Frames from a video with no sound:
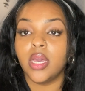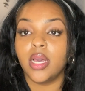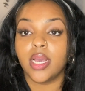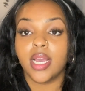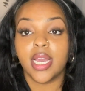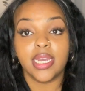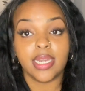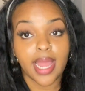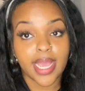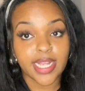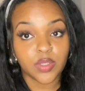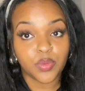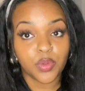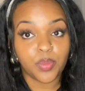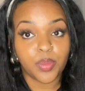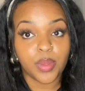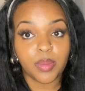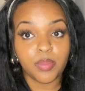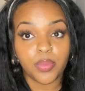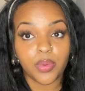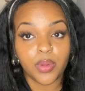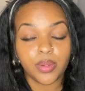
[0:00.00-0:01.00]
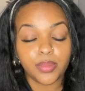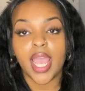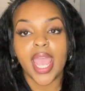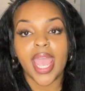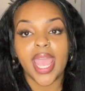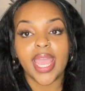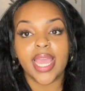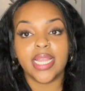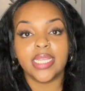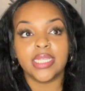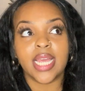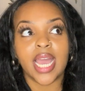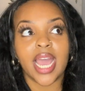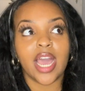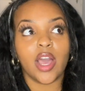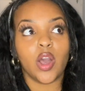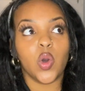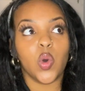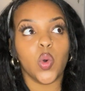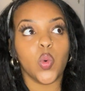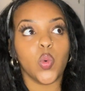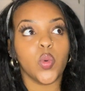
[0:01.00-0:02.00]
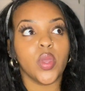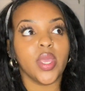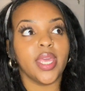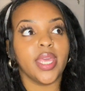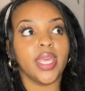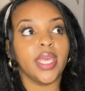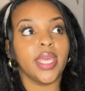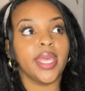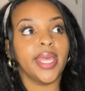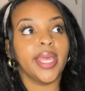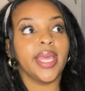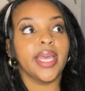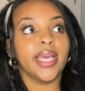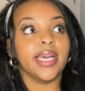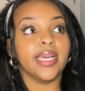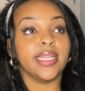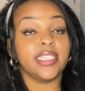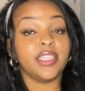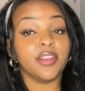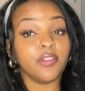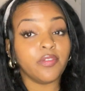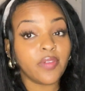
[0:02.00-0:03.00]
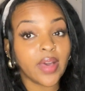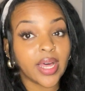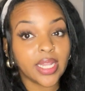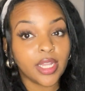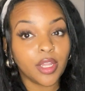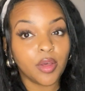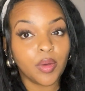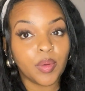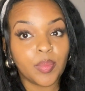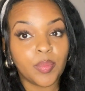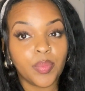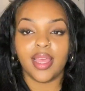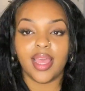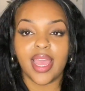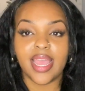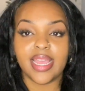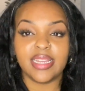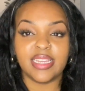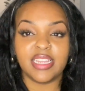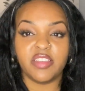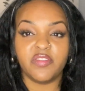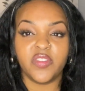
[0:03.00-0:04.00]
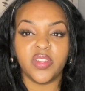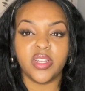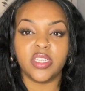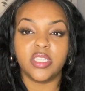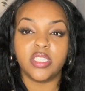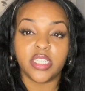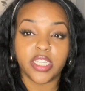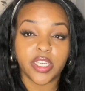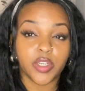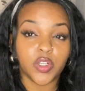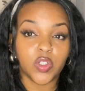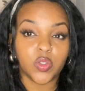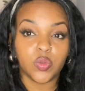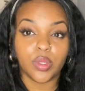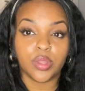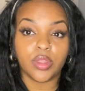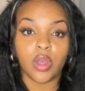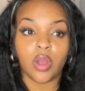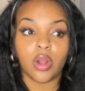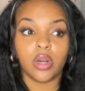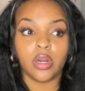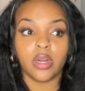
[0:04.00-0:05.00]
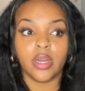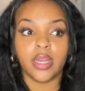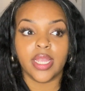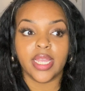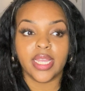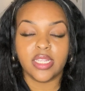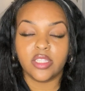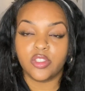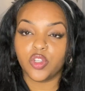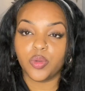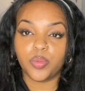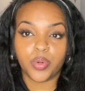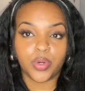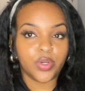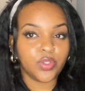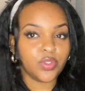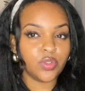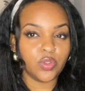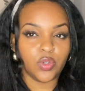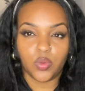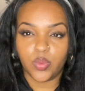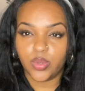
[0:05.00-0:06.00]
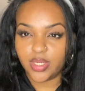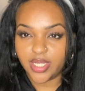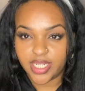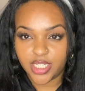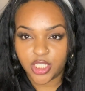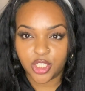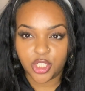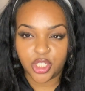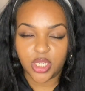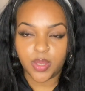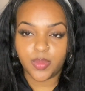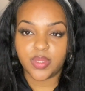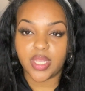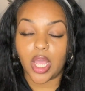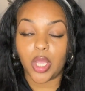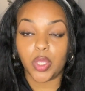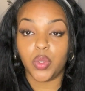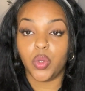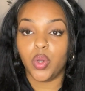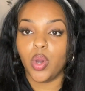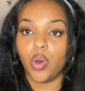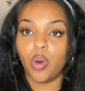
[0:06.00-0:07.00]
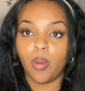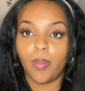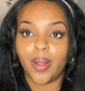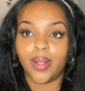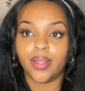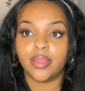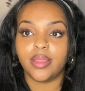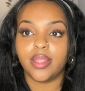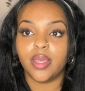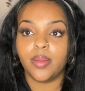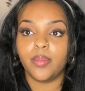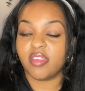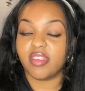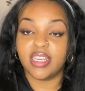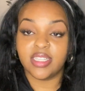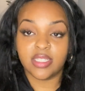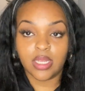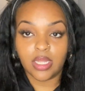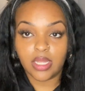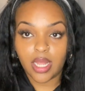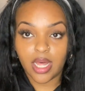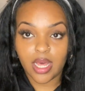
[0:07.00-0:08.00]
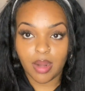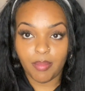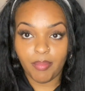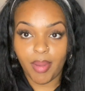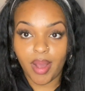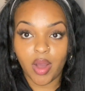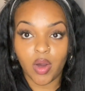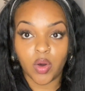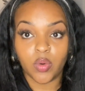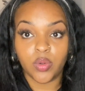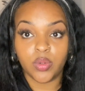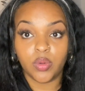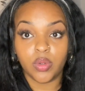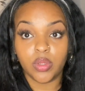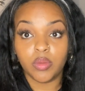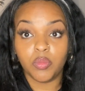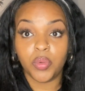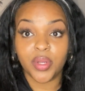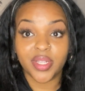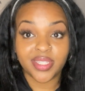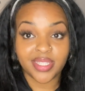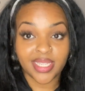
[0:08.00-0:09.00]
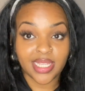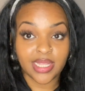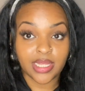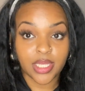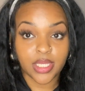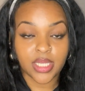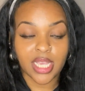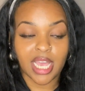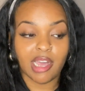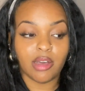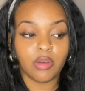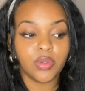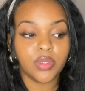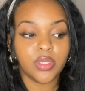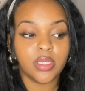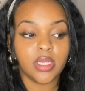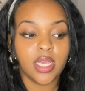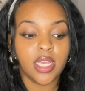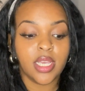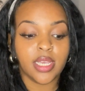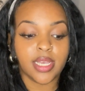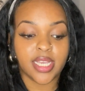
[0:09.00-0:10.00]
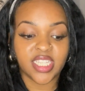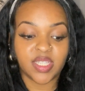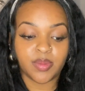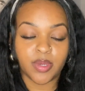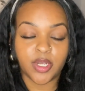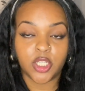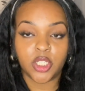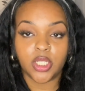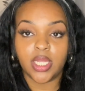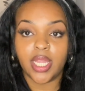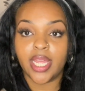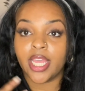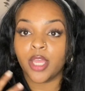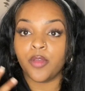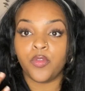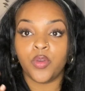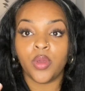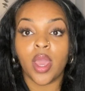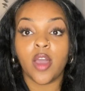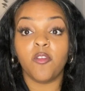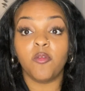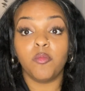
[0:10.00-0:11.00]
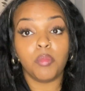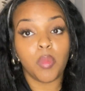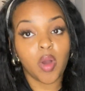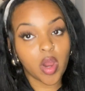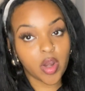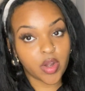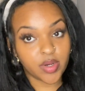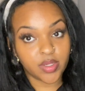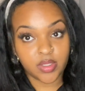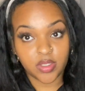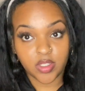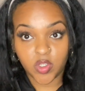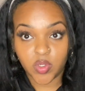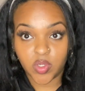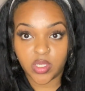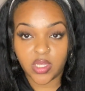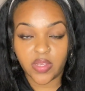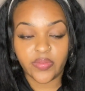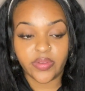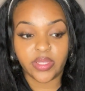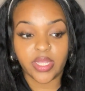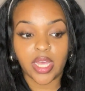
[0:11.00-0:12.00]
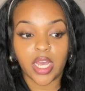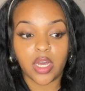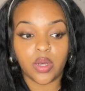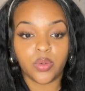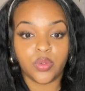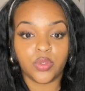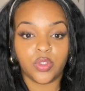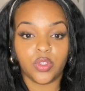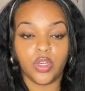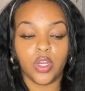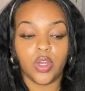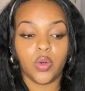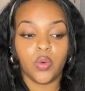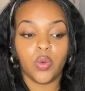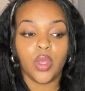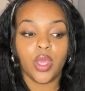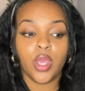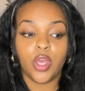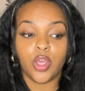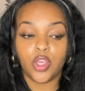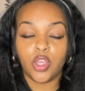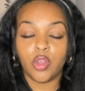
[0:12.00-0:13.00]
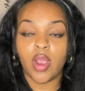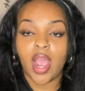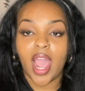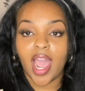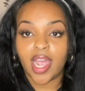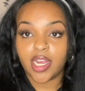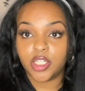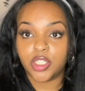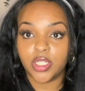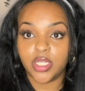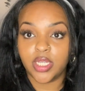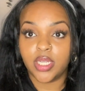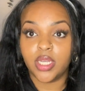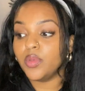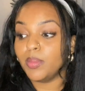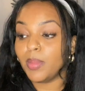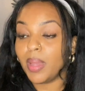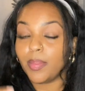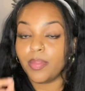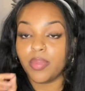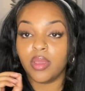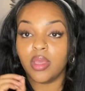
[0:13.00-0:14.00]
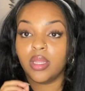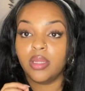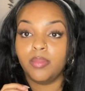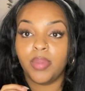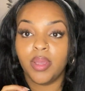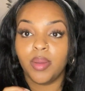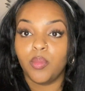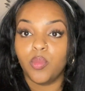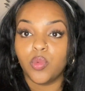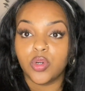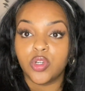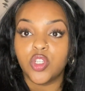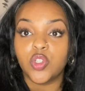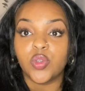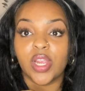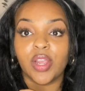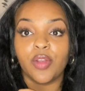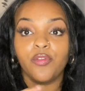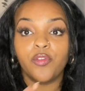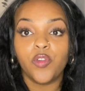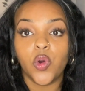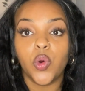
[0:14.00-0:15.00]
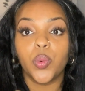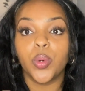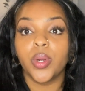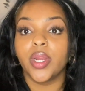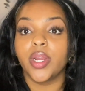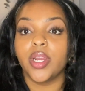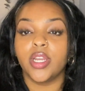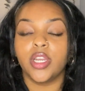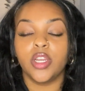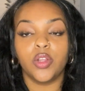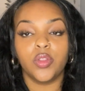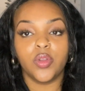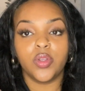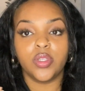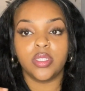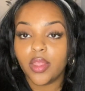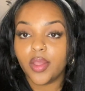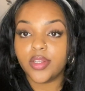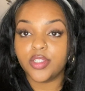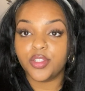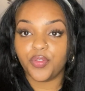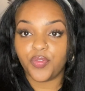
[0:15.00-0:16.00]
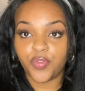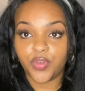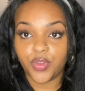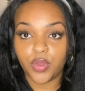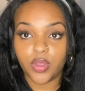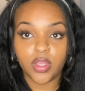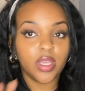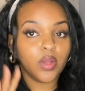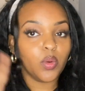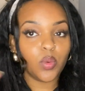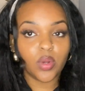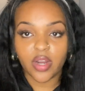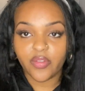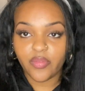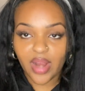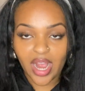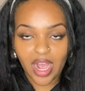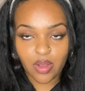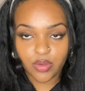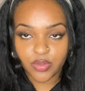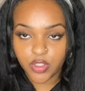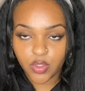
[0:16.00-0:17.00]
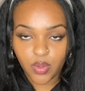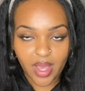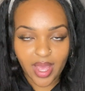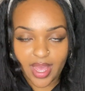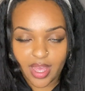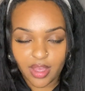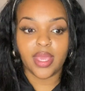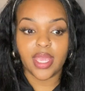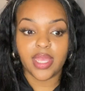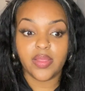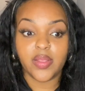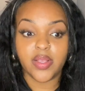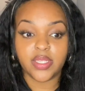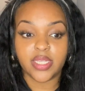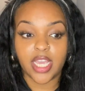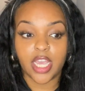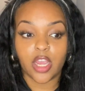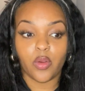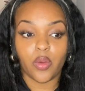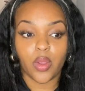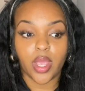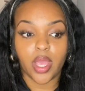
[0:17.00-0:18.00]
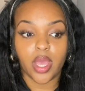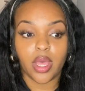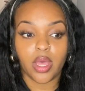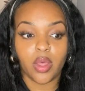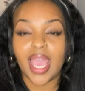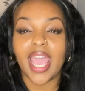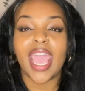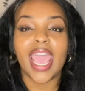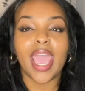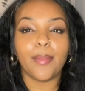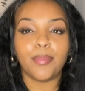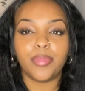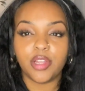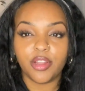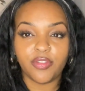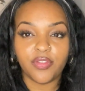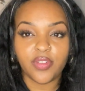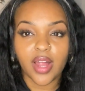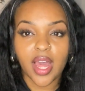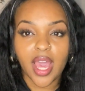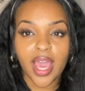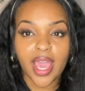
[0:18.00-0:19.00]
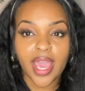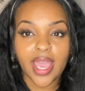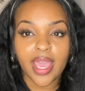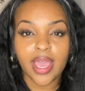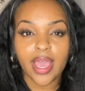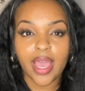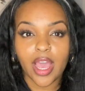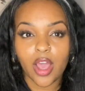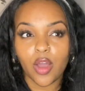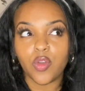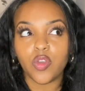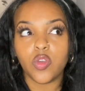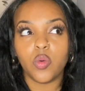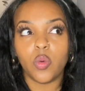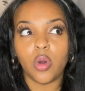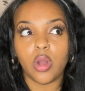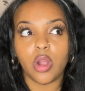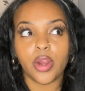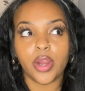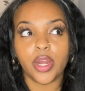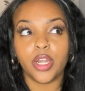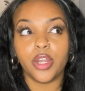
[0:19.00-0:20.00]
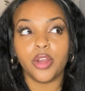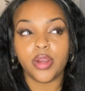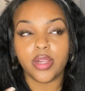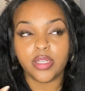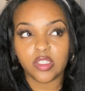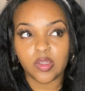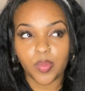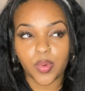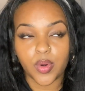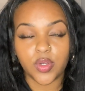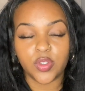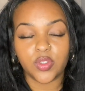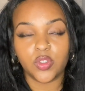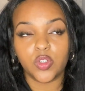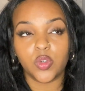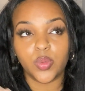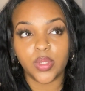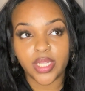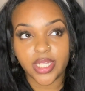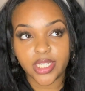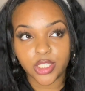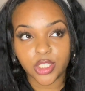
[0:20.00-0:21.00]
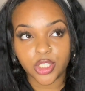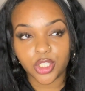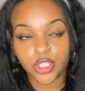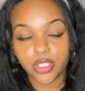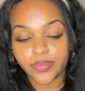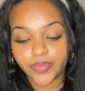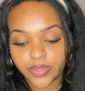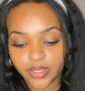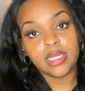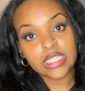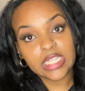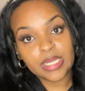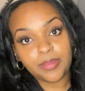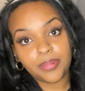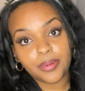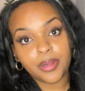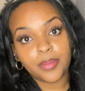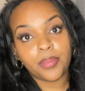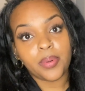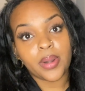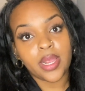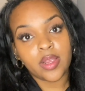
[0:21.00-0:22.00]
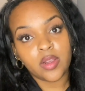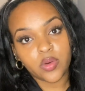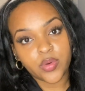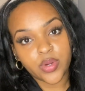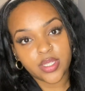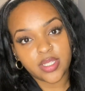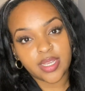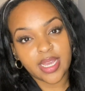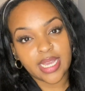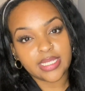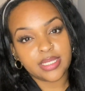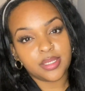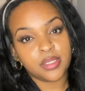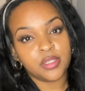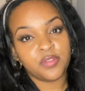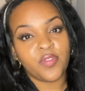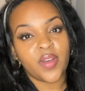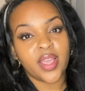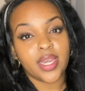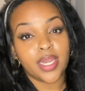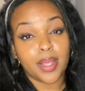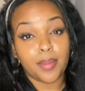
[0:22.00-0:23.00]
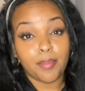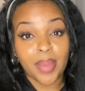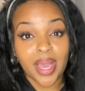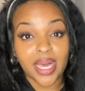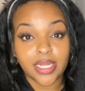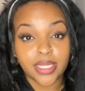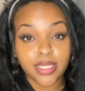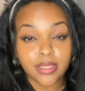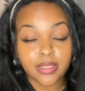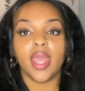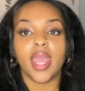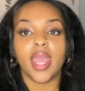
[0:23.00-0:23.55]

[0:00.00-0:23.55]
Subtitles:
connect with people and how we develop and even deal with our interpersonal relationships, how you go about them. It says a lot about what's in this house, especially like if you have Mars in your 7th house, you know, your action, you might be a bit more straightforward. You know, there's a few, you know, whatever house you have in this area, amplify how you are in your interpersonal relationships. Libra prioritizes finding balance,